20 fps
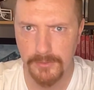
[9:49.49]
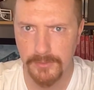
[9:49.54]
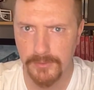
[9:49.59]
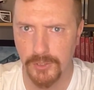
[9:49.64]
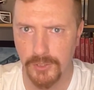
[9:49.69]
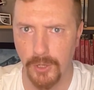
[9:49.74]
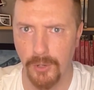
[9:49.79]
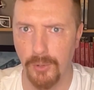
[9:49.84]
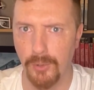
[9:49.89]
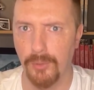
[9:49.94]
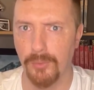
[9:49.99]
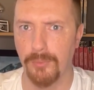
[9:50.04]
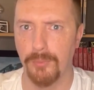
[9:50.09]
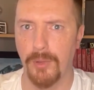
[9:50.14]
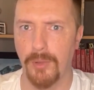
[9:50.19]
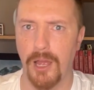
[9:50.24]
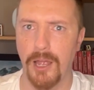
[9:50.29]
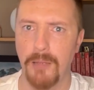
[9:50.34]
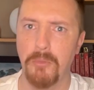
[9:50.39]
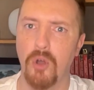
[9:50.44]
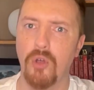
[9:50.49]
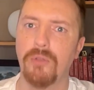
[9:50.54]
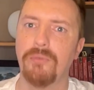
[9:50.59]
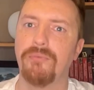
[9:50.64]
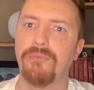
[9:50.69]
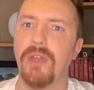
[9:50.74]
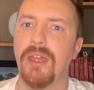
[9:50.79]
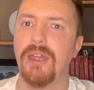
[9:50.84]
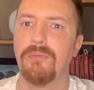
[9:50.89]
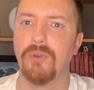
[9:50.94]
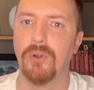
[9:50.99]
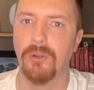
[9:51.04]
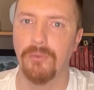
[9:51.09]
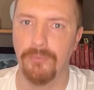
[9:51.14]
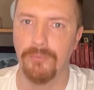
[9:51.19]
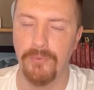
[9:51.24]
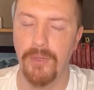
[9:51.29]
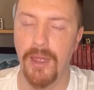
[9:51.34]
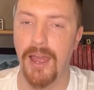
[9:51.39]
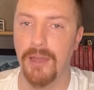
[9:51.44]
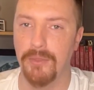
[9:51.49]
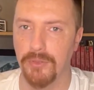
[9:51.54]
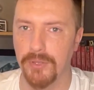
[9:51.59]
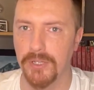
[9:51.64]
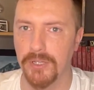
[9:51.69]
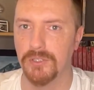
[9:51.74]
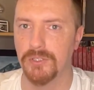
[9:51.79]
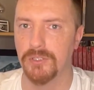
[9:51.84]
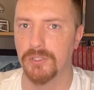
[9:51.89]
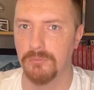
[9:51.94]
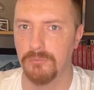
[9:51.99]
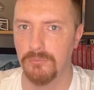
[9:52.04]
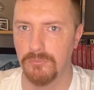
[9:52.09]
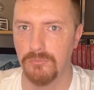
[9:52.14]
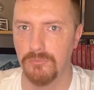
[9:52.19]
So I'm all in favor of athletes